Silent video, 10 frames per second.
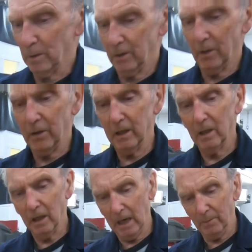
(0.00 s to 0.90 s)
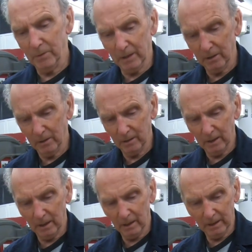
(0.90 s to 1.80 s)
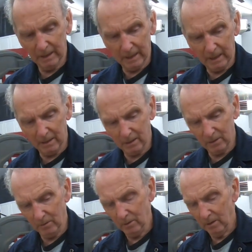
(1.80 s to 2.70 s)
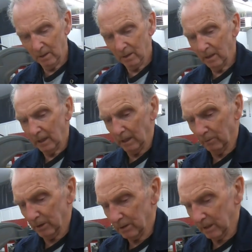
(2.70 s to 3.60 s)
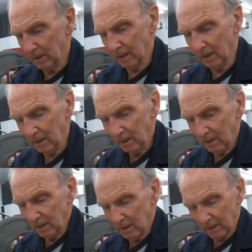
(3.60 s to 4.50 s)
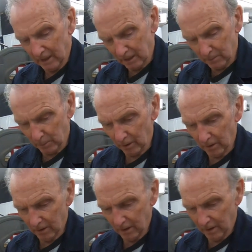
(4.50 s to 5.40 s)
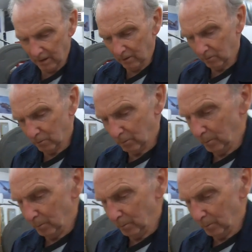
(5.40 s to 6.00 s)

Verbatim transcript: by the thing collapsing, yeah, like that. So anyways, then the, the next part of the whole